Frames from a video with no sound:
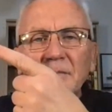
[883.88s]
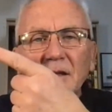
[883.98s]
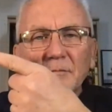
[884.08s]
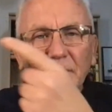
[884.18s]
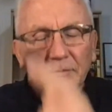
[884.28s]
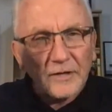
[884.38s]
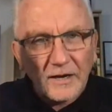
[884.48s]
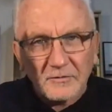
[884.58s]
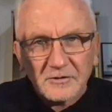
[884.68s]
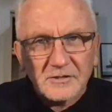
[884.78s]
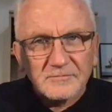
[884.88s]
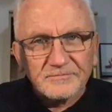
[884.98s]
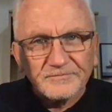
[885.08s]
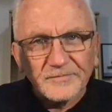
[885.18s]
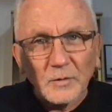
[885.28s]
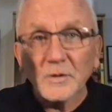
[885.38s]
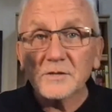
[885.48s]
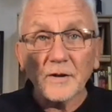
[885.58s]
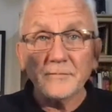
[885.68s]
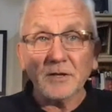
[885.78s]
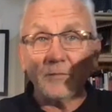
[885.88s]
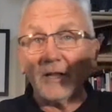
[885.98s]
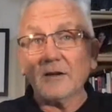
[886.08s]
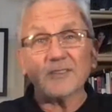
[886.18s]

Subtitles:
Billable hours. What's my billable hours?